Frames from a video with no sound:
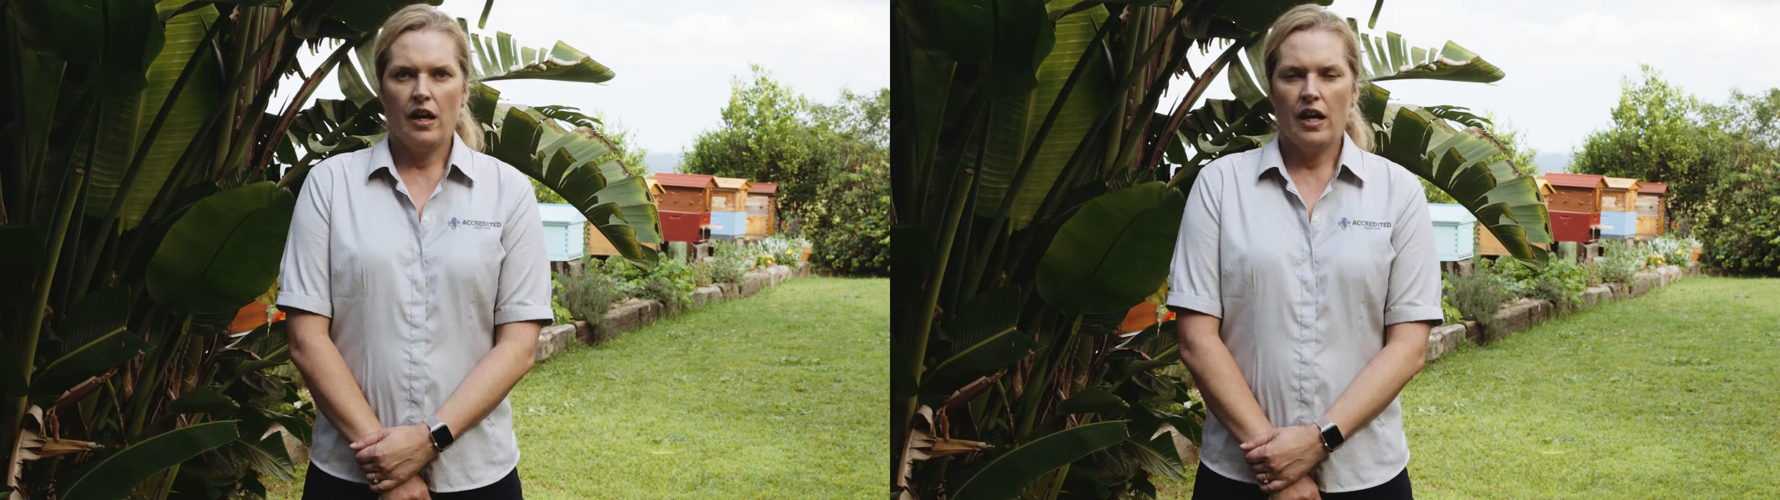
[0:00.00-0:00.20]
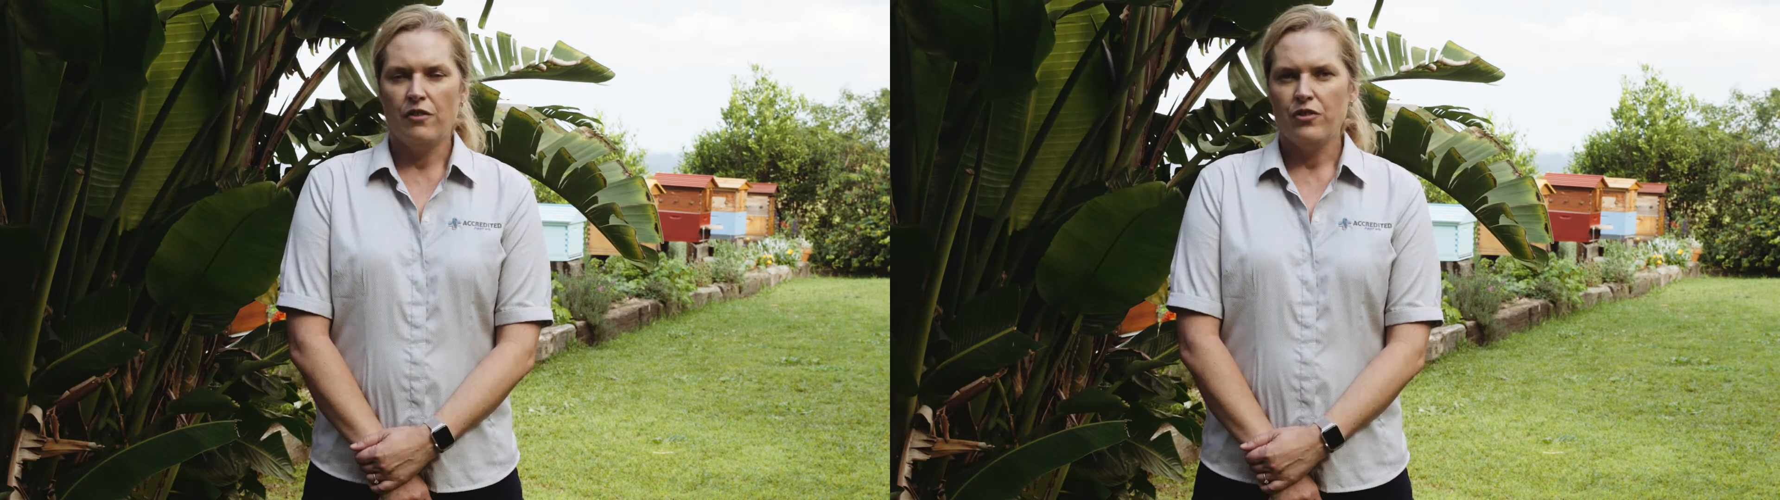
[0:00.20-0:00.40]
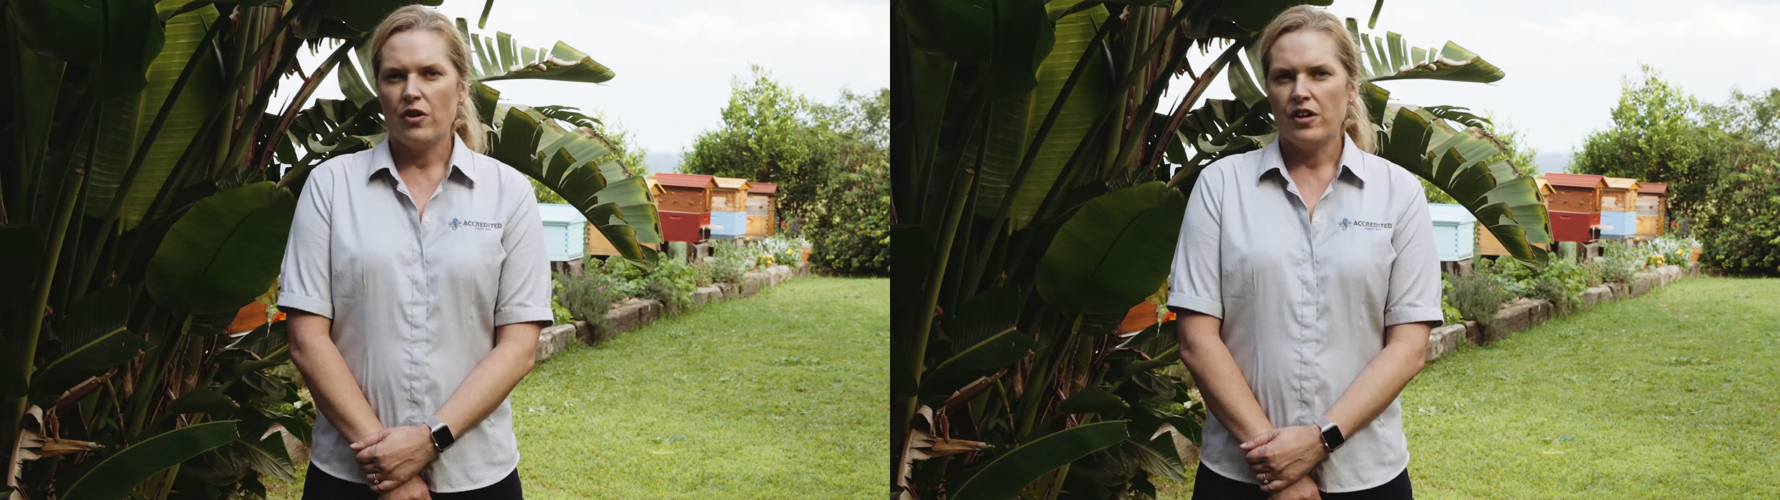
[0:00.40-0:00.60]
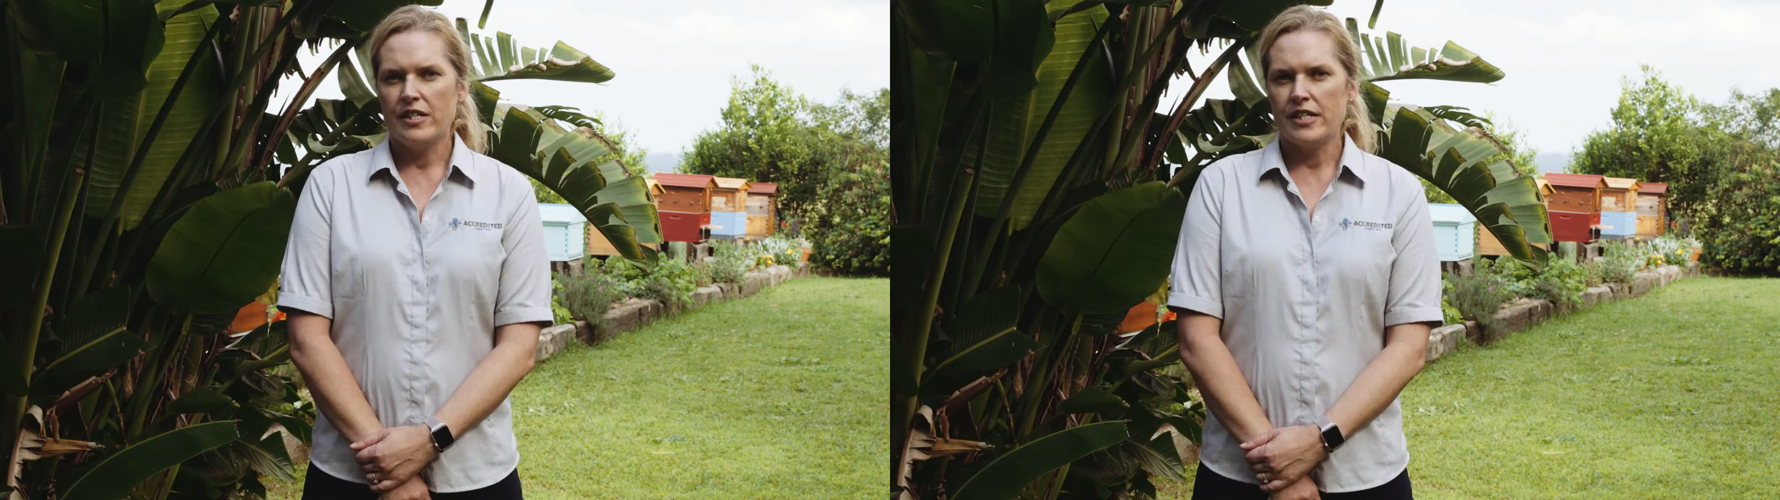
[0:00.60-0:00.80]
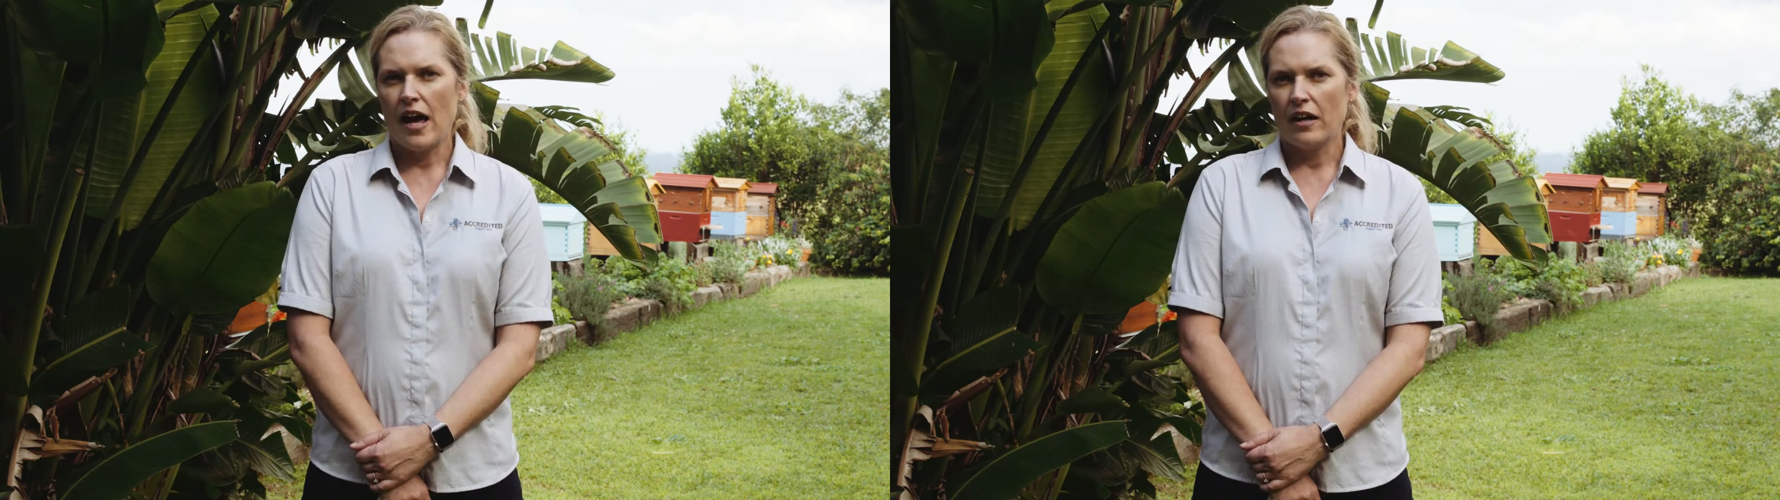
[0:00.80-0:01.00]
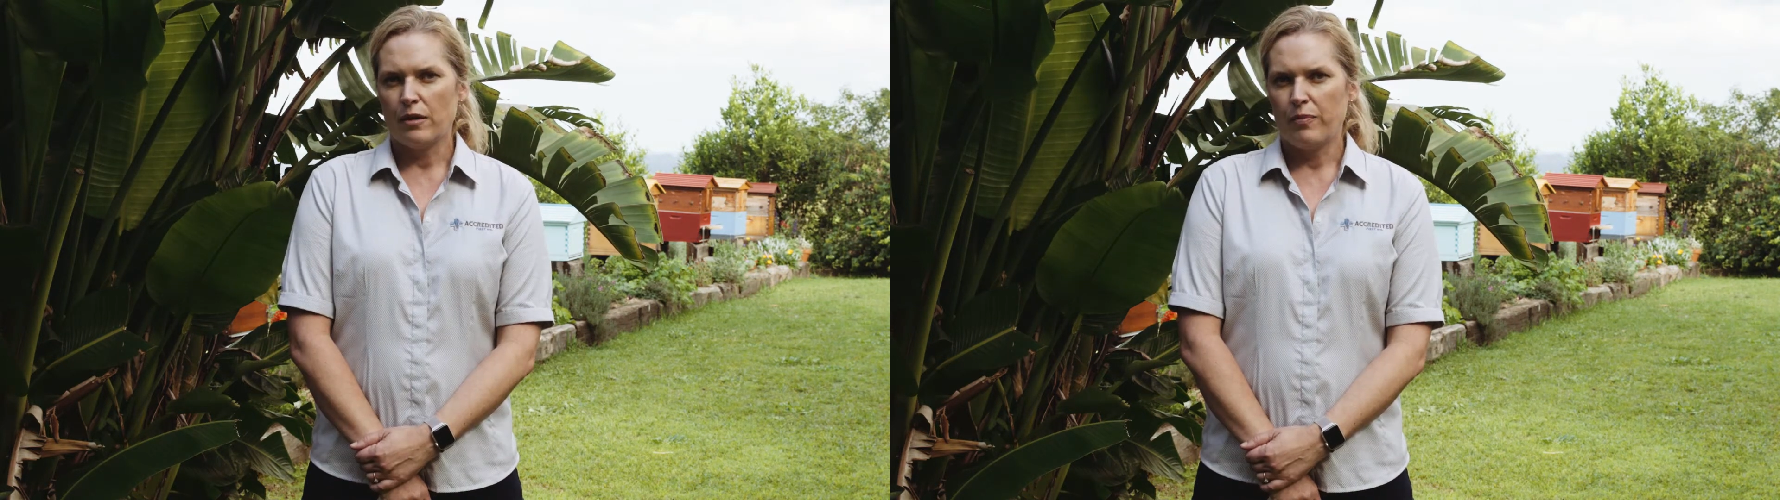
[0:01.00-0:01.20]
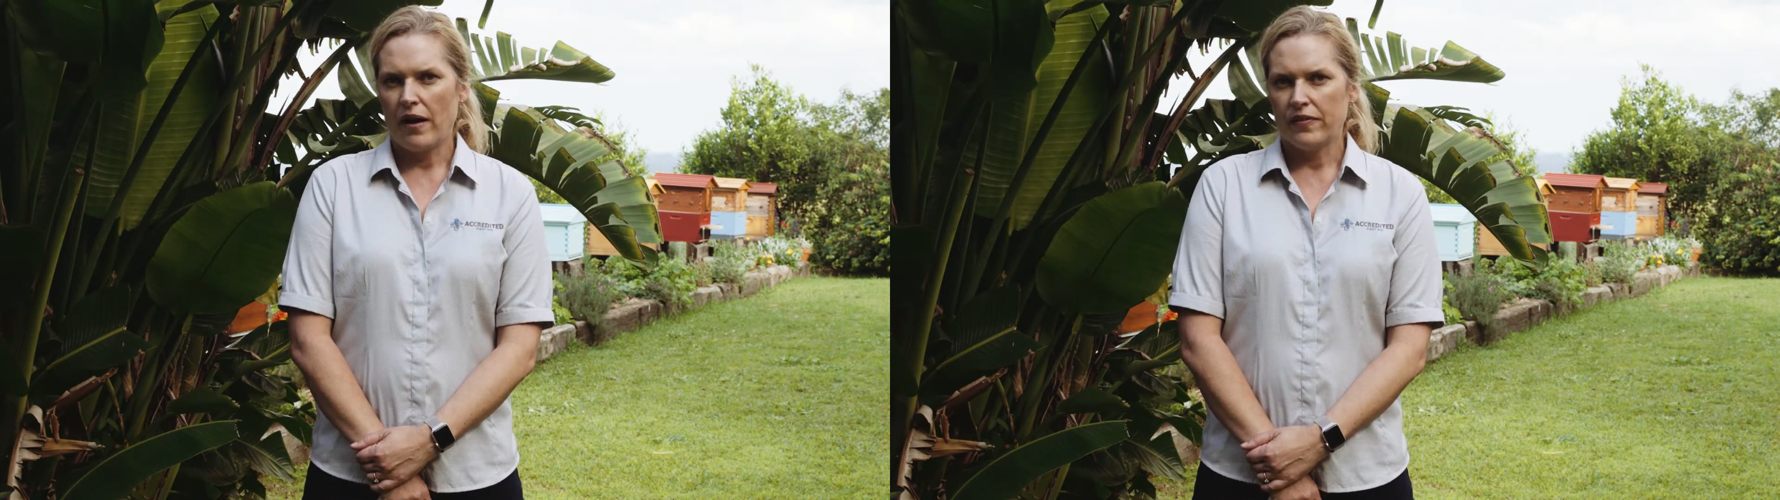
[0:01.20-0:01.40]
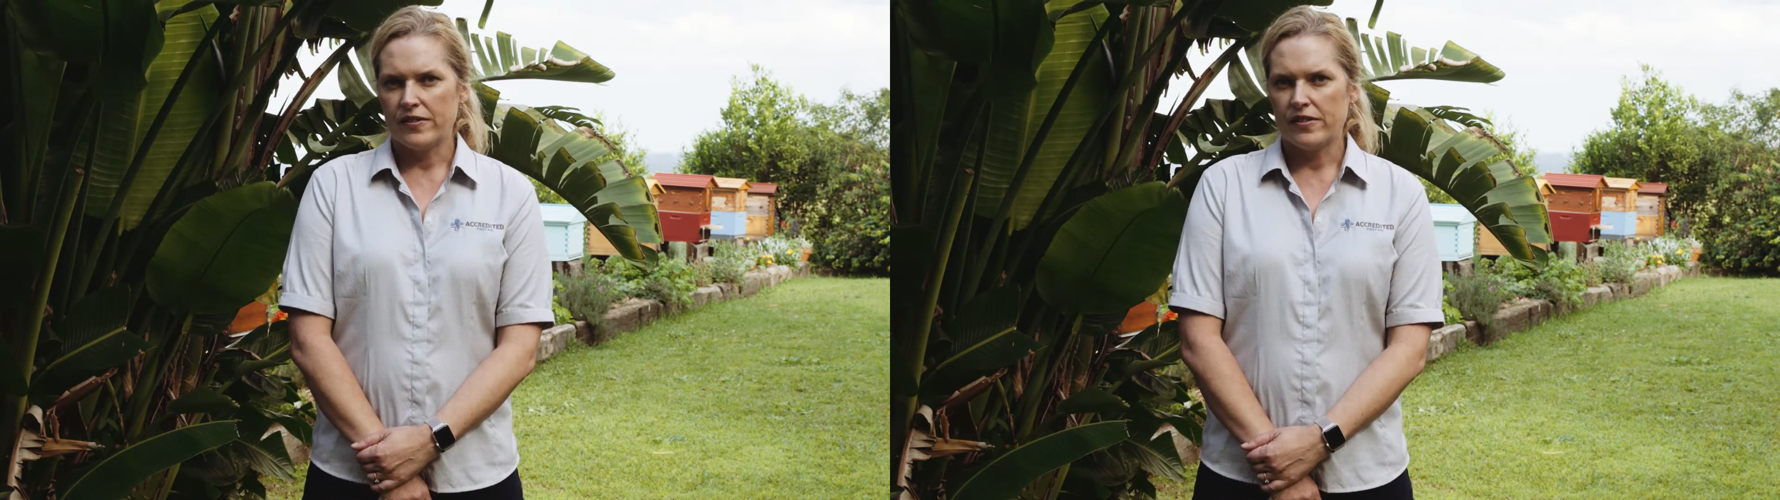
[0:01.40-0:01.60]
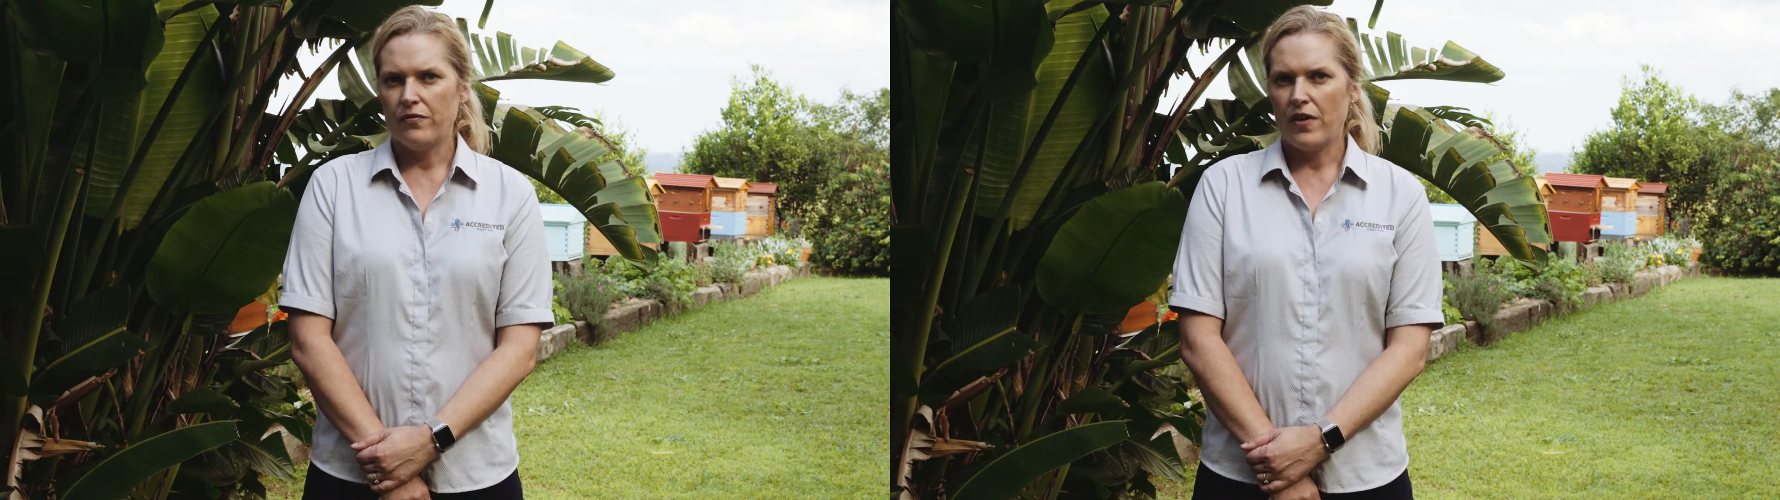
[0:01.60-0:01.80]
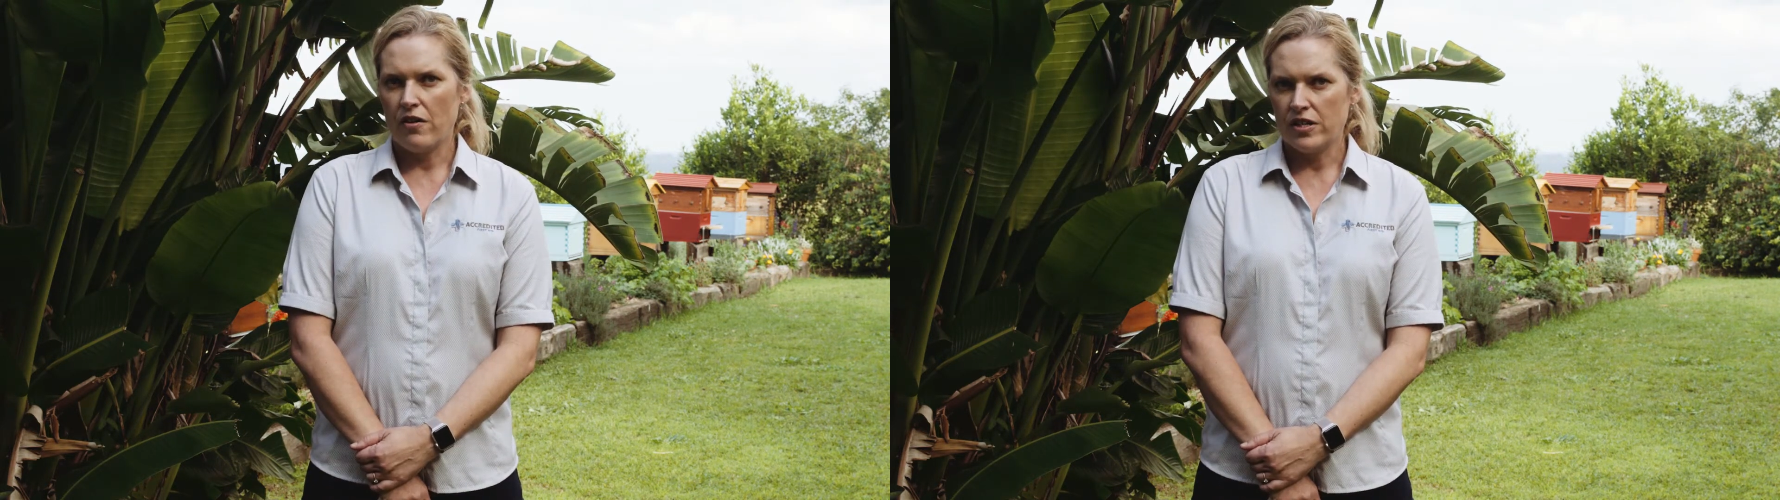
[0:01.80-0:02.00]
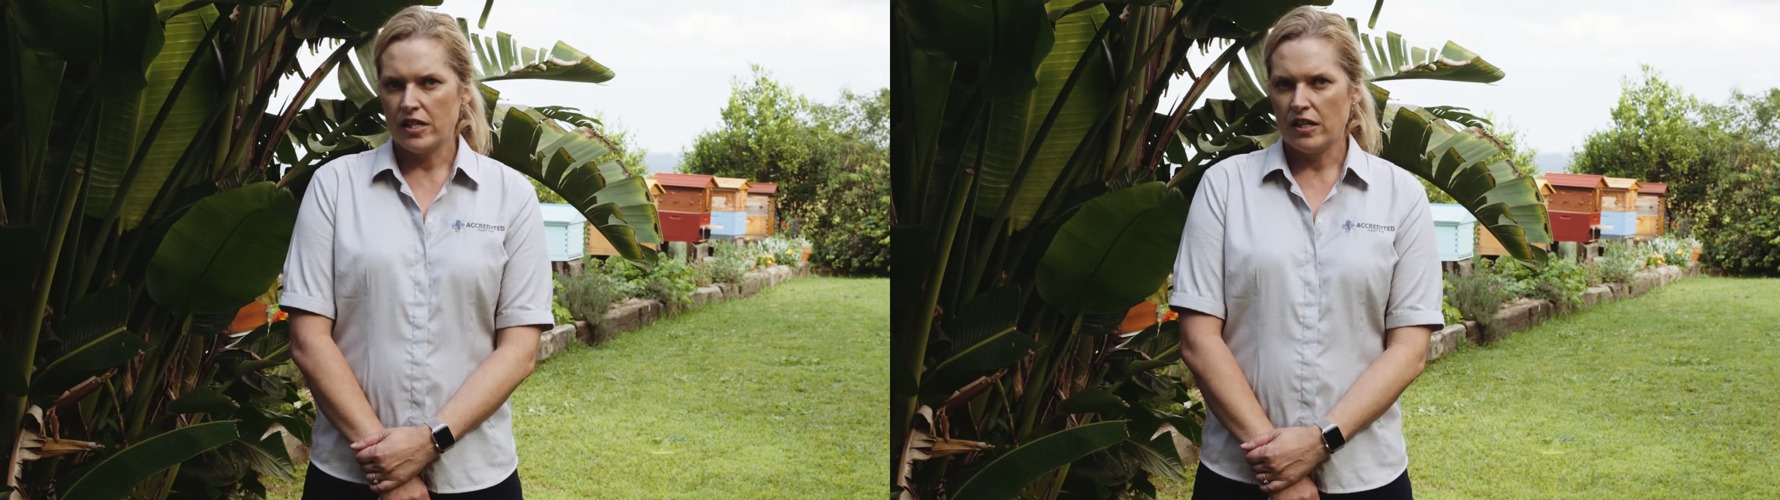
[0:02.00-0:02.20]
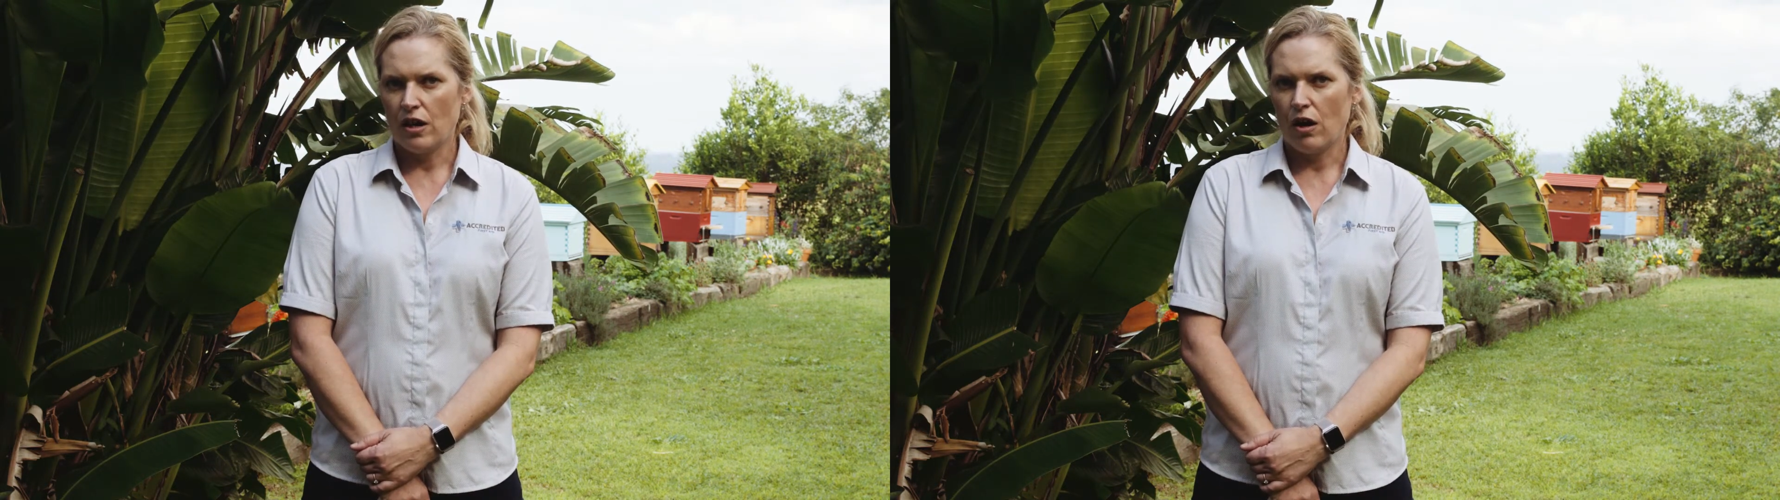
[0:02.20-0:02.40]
If you are in doubt about the severity